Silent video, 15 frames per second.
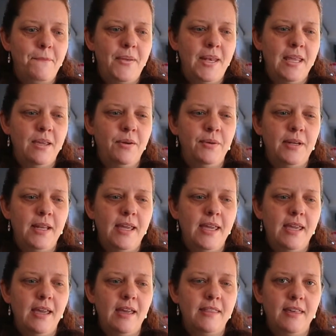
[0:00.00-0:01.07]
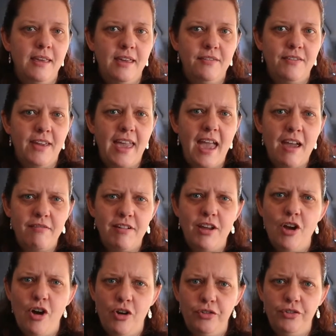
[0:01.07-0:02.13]
But equally, I think if I
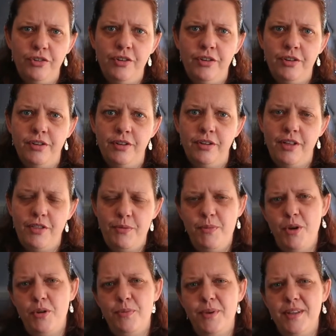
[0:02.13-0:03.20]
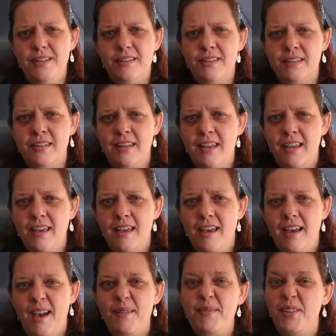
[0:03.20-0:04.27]
carry on at the moment,
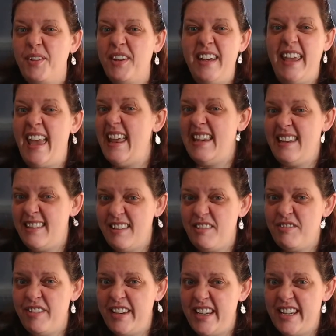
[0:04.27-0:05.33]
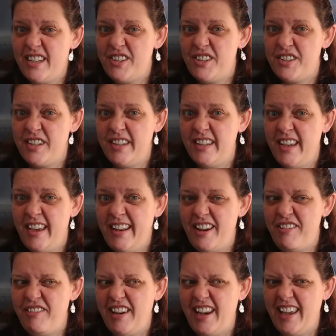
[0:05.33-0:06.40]
I'm not going to get anything finished, and
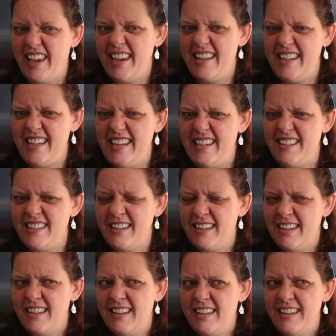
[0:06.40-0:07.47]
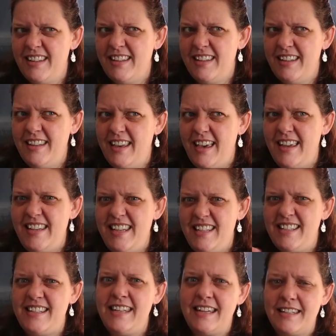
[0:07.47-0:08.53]
I feel like I need
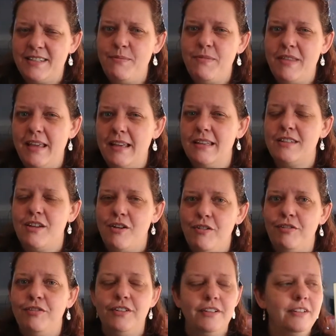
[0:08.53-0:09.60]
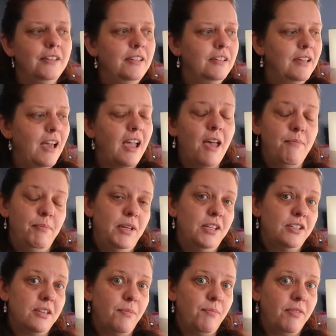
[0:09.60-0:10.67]
to tick some things off and
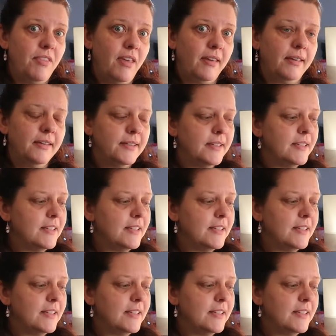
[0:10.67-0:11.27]
accomplish something.